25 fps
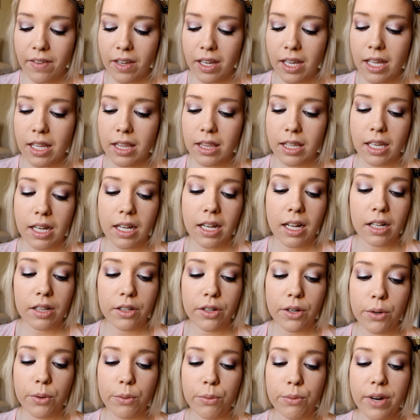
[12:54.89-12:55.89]
it in the
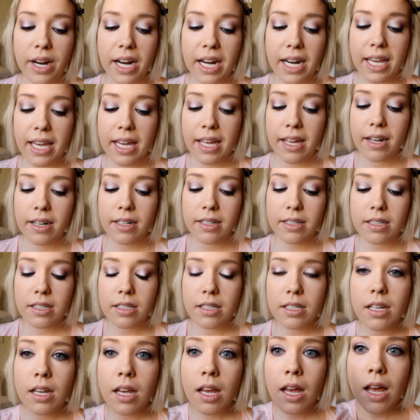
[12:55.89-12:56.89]
color
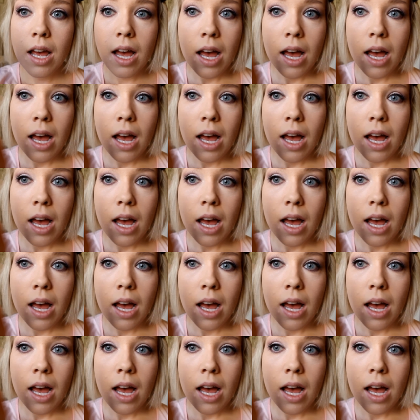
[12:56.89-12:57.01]
Radiant.